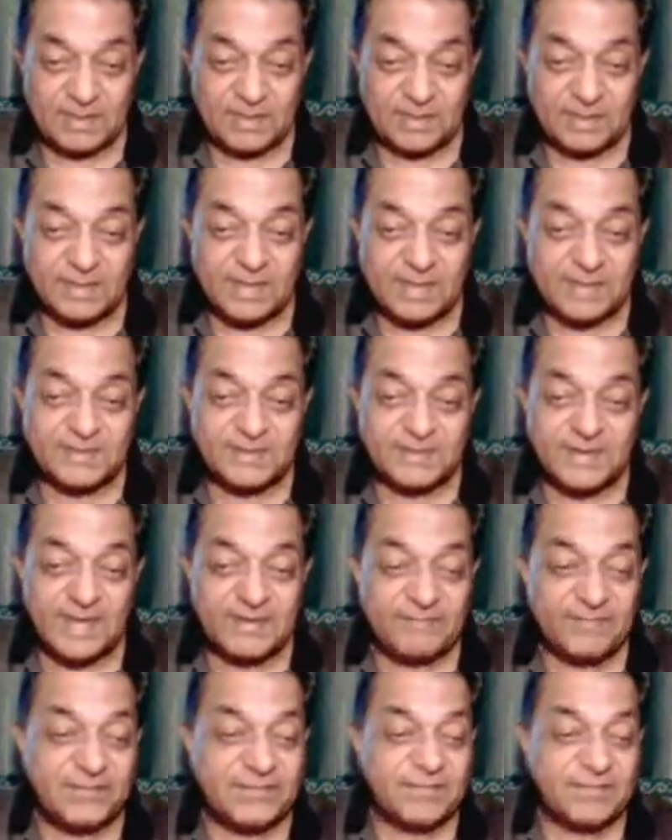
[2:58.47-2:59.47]
Thus 5
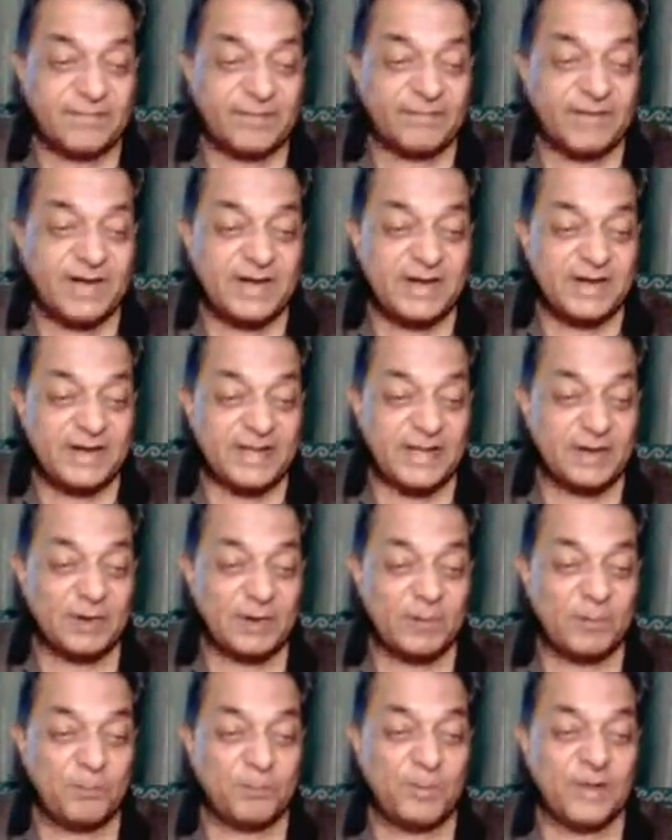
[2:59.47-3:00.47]
and 7 tank
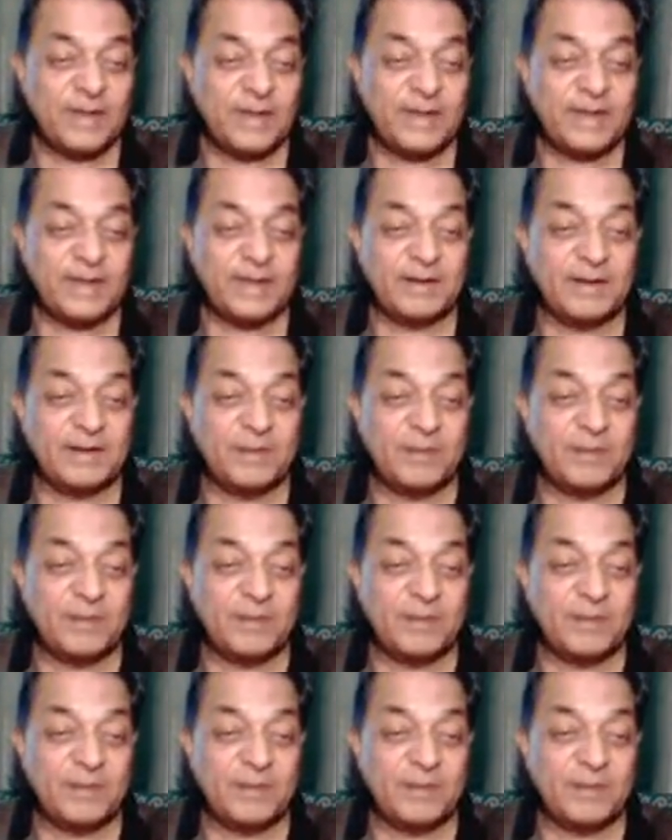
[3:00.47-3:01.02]
painting